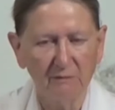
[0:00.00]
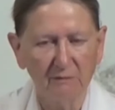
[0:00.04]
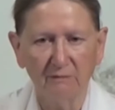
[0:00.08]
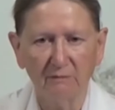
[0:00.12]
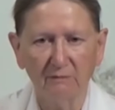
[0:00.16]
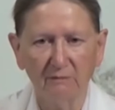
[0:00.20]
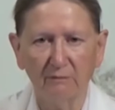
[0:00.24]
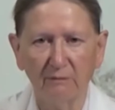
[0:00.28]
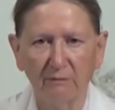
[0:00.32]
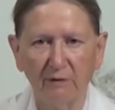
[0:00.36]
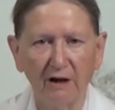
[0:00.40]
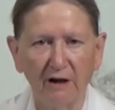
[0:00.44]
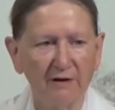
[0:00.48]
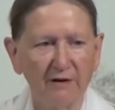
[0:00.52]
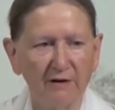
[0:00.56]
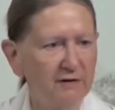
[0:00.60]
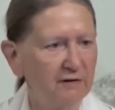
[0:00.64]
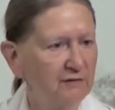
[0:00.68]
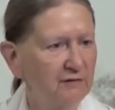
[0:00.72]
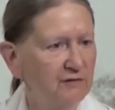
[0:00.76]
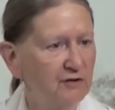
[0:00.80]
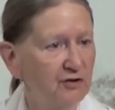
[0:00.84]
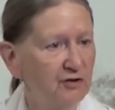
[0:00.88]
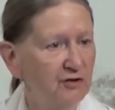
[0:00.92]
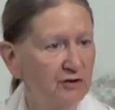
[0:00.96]
path
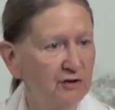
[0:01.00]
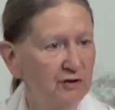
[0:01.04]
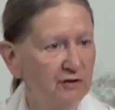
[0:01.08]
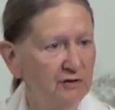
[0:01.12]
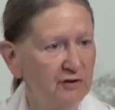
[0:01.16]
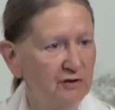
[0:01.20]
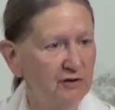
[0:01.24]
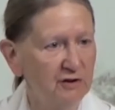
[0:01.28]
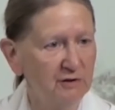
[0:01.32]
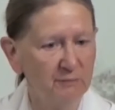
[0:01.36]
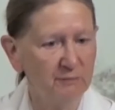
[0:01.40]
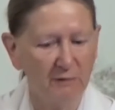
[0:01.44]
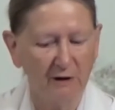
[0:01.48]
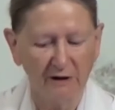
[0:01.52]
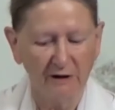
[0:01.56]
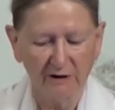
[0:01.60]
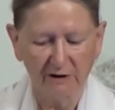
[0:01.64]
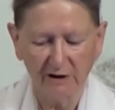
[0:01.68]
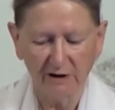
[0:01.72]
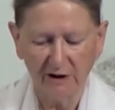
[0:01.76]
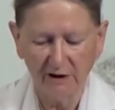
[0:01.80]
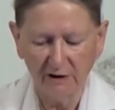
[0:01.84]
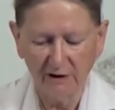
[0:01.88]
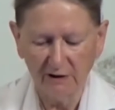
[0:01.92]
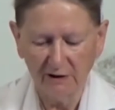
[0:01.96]
of search,
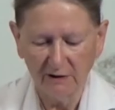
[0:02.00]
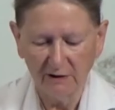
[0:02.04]
bhakti.